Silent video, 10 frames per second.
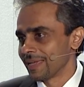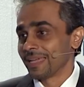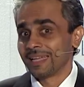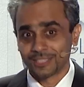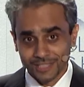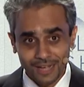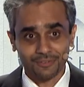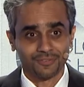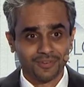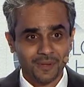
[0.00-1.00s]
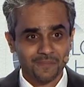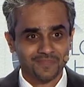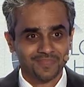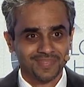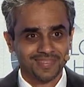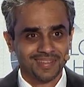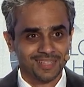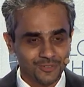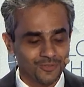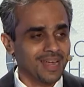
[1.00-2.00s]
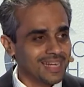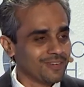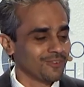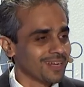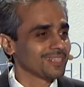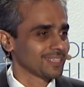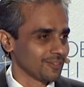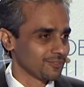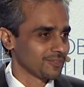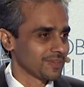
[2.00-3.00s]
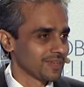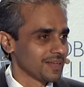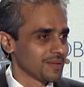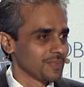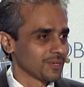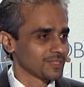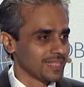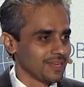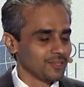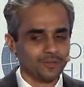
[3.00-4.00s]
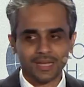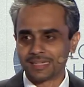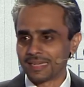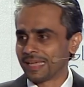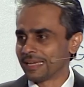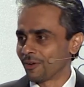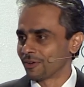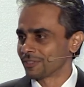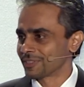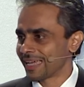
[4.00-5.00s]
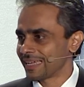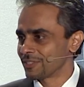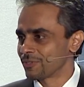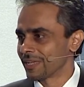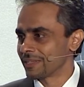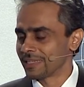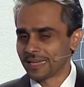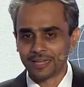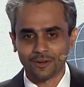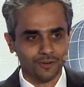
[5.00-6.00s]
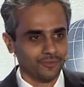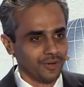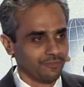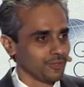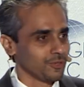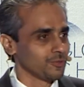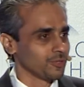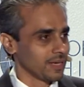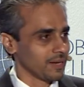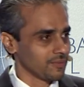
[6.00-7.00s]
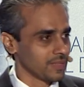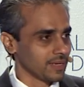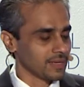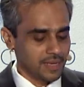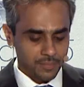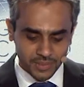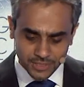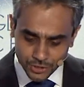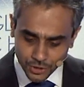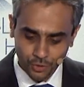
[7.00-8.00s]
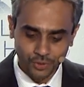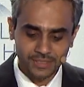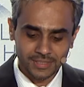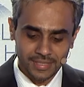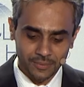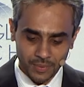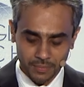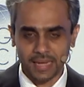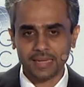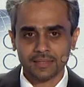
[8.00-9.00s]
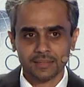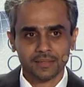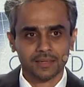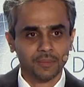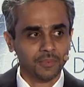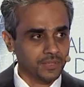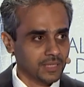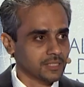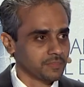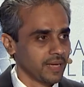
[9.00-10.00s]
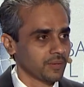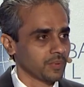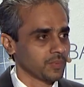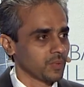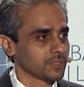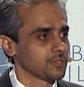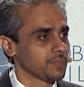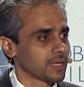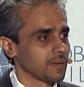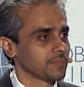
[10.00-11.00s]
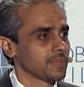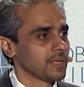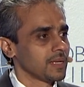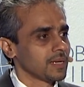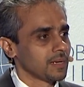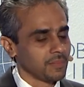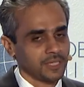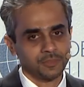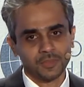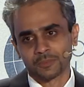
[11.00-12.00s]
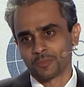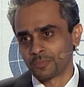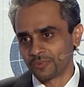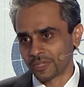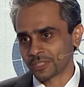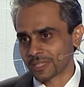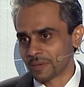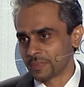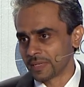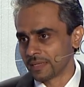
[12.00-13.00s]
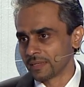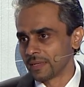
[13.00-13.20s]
It's tough. It's really, really tough. Because then you get delayed on sites, you get delayed on revenue, you get everything. But it's a choice that we made a couple of years back when we wanted to become a much, much more professional company,